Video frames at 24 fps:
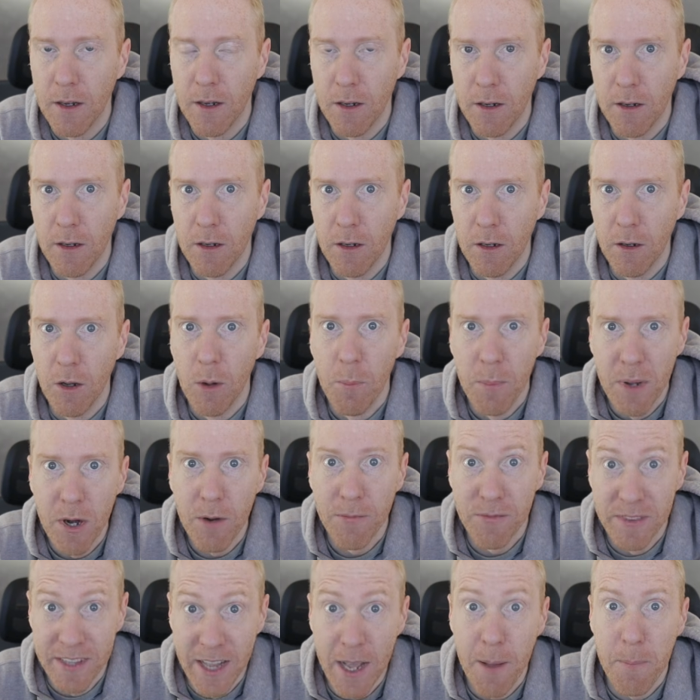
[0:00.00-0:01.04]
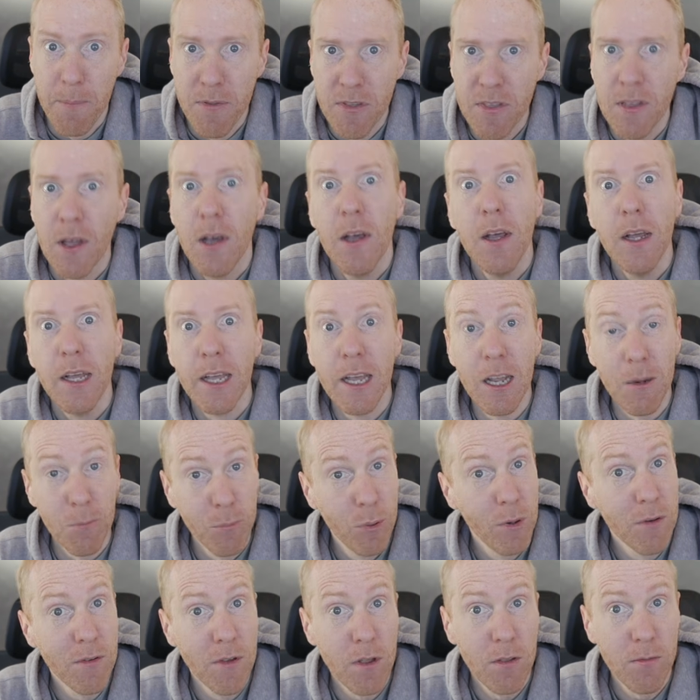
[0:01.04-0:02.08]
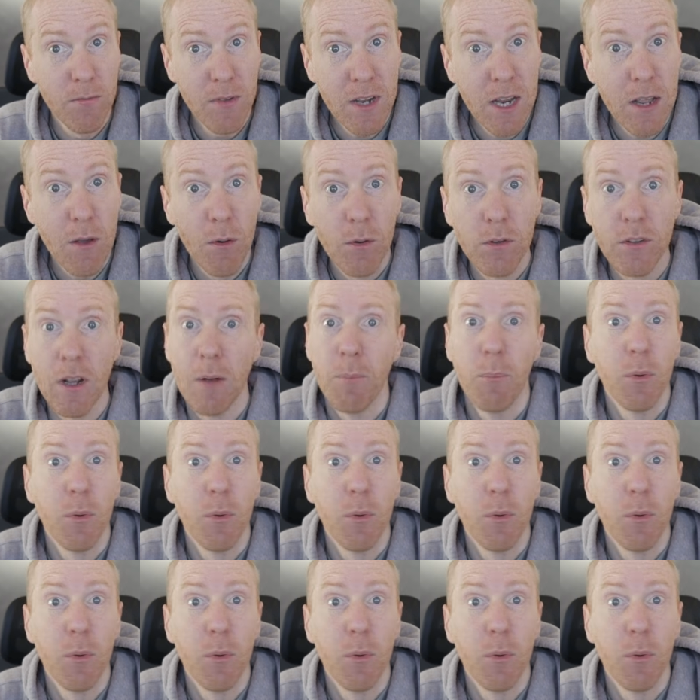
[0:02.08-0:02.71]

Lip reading: a bit of depth in previous videos.